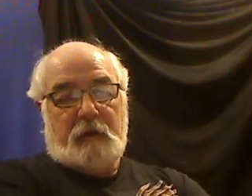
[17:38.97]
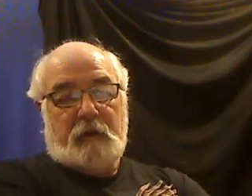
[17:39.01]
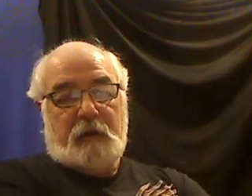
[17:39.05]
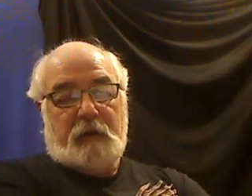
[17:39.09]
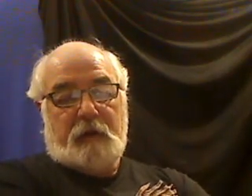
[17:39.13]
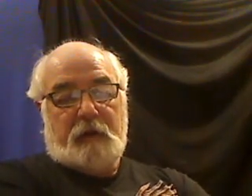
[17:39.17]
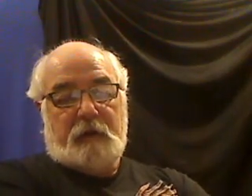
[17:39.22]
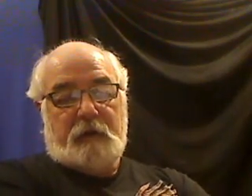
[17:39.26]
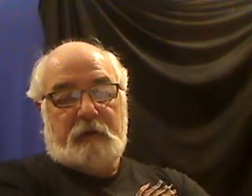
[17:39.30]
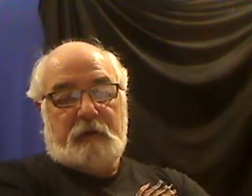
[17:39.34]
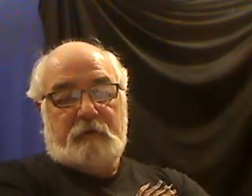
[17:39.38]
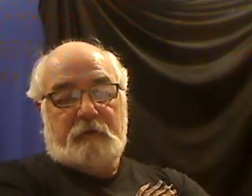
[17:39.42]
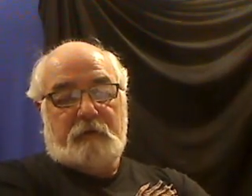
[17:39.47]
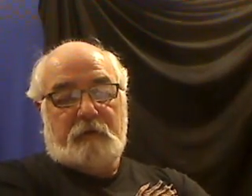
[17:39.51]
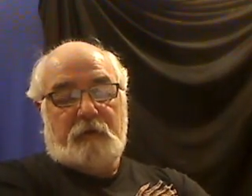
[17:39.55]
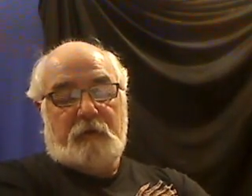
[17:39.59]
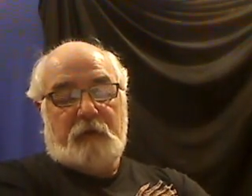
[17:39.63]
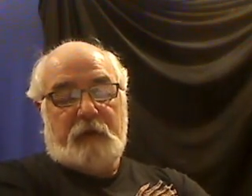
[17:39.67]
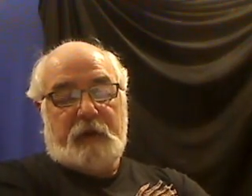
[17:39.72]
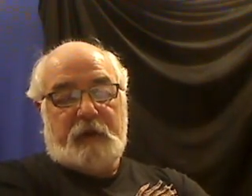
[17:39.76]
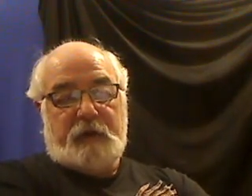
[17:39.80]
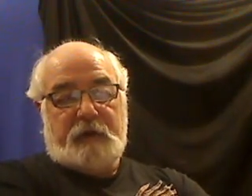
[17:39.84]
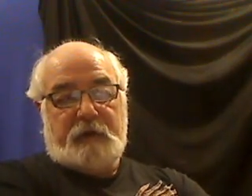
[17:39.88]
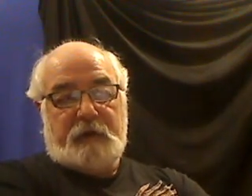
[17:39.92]
And
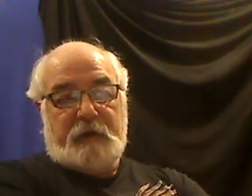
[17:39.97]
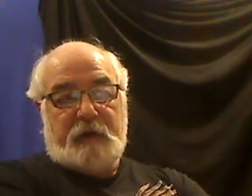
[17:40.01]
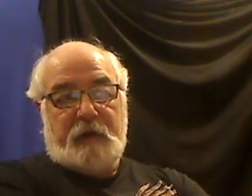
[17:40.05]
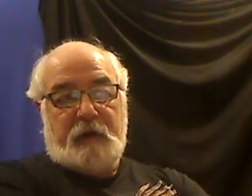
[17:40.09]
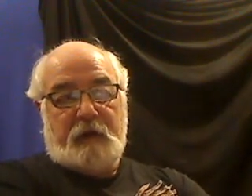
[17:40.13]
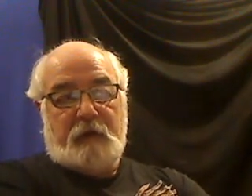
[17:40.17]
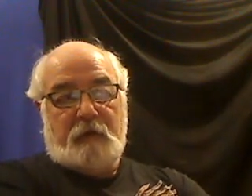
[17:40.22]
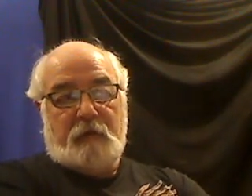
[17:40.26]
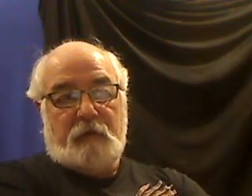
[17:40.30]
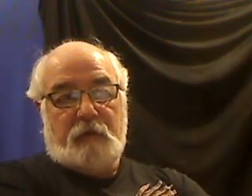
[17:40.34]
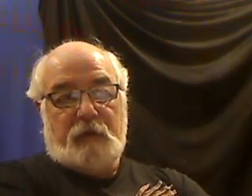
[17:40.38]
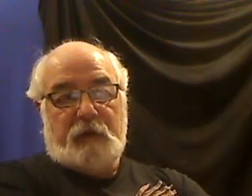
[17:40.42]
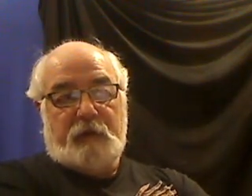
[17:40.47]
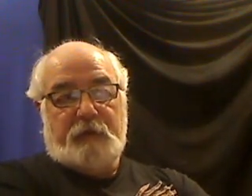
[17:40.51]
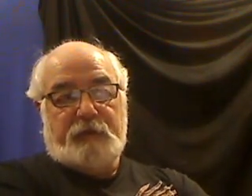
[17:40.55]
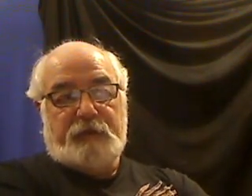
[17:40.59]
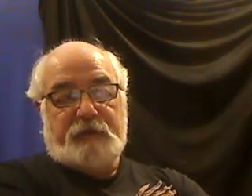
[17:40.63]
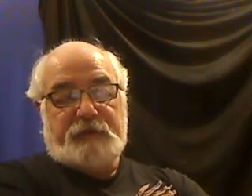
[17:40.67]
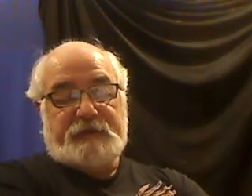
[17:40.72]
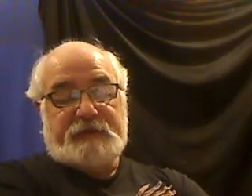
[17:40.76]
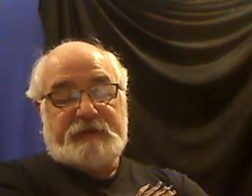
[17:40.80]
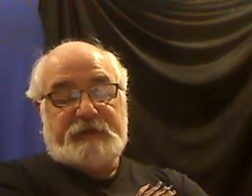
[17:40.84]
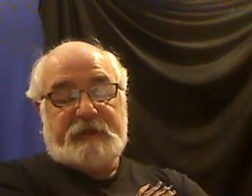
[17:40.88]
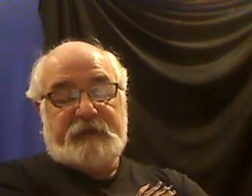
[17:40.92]
right now we
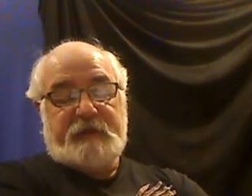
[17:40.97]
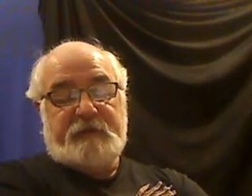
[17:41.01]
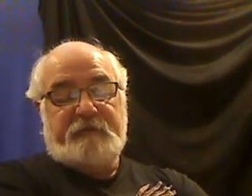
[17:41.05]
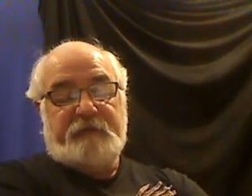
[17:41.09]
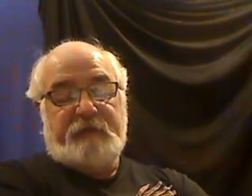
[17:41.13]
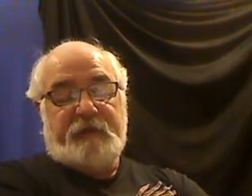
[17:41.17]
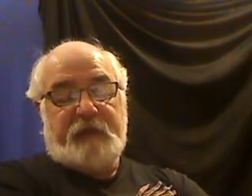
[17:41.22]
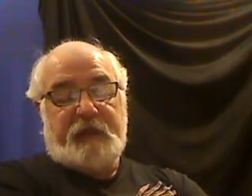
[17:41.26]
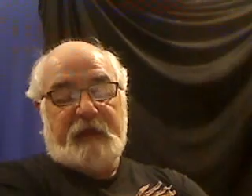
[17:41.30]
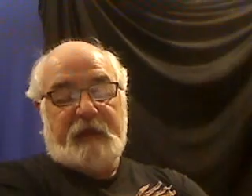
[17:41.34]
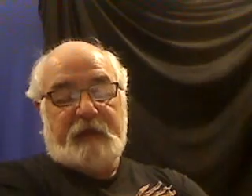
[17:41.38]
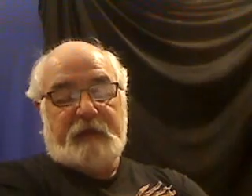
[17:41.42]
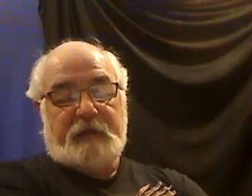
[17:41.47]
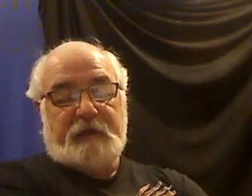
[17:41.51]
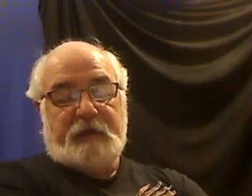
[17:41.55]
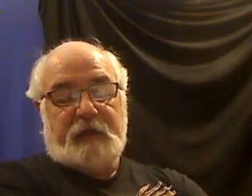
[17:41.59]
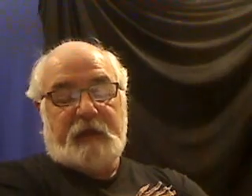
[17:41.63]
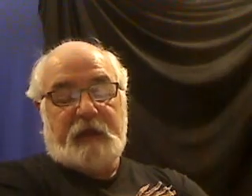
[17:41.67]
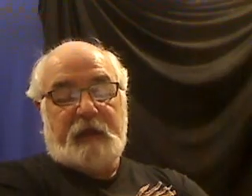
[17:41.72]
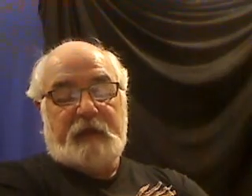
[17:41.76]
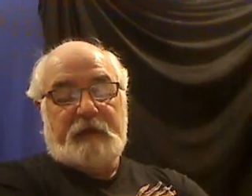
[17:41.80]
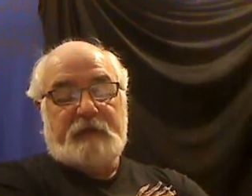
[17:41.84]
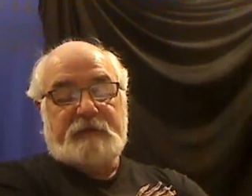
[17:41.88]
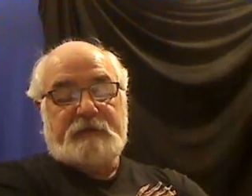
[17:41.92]
perceive that
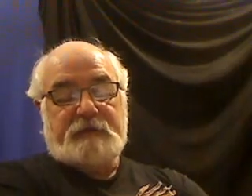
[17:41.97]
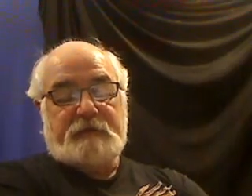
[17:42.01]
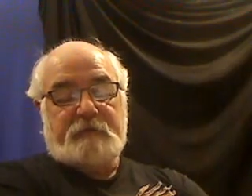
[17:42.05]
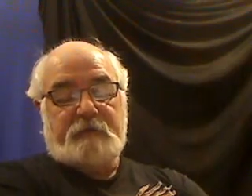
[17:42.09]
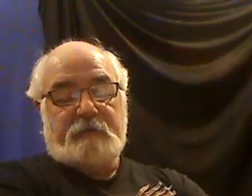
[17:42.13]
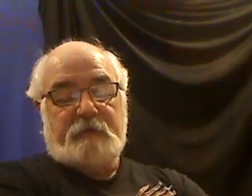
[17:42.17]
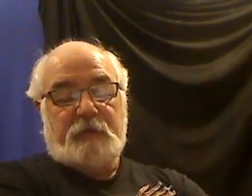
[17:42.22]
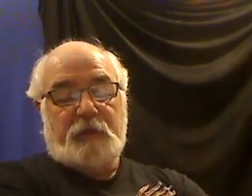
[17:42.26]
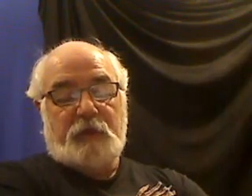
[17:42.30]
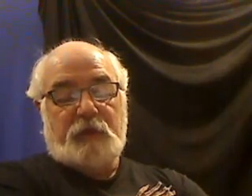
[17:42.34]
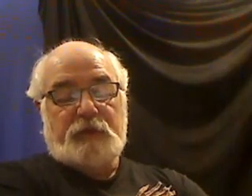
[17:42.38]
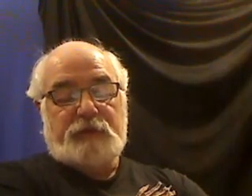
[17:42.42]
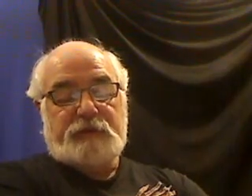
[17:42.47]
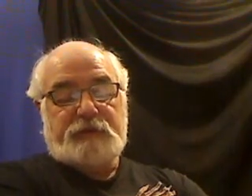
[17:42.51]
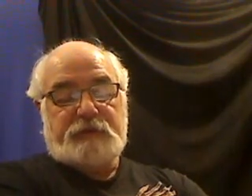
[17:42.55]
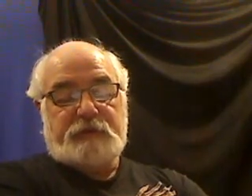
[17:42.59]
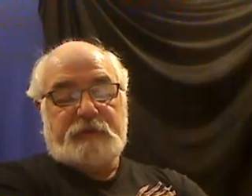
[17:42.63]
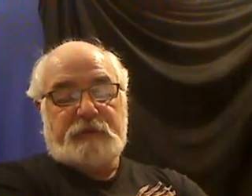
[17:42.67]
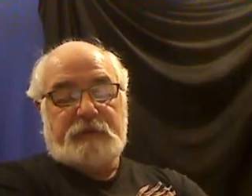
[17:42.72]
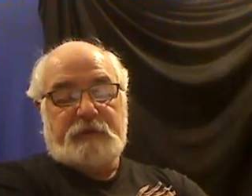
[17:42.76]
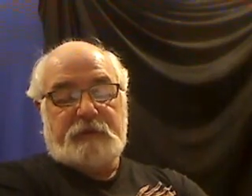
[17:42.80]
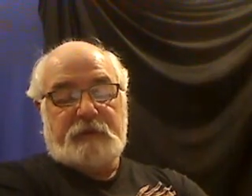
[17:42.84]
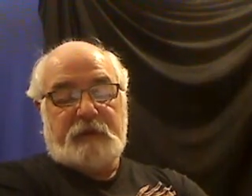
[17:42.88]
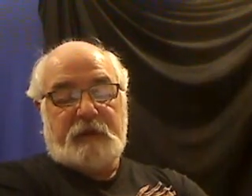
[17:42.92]
as
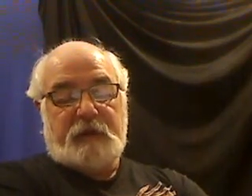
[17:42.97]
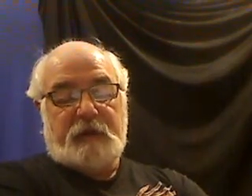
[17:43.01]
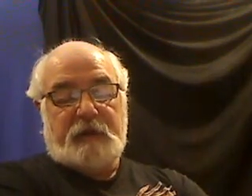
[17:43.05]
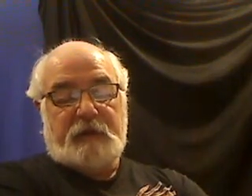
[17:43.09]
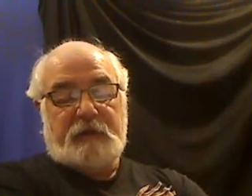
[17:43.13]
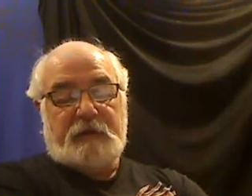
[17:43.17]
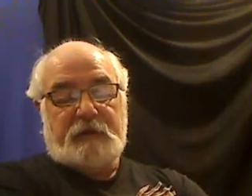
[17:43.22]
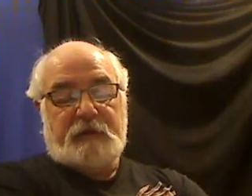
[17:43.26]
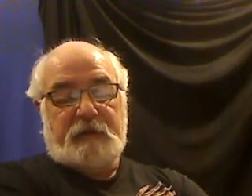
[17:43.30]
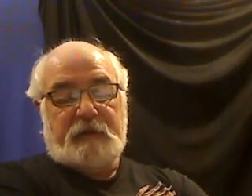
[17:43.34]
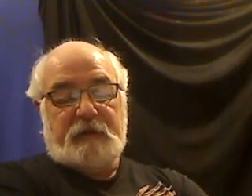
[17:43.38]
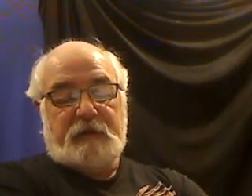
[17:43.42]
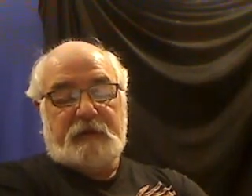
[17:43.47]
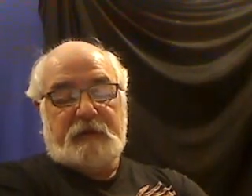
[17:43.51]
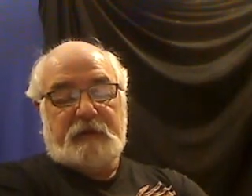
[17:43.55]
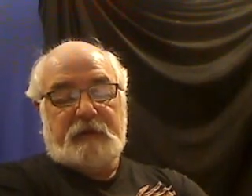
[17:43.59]
motion, and